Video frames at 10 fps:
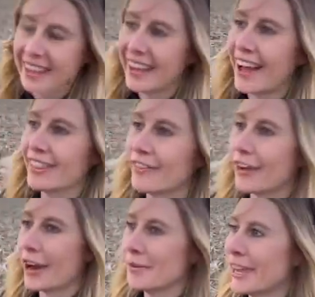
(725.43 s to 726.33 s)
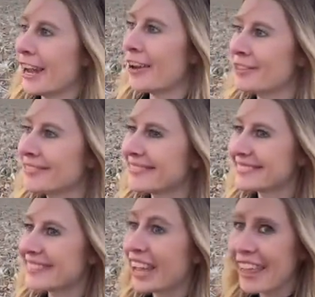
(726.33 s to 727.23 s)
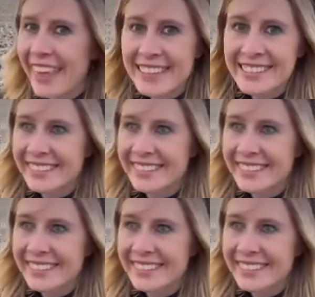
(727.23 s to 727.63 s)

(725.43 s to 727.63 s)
in on the farm, you know? Look at this.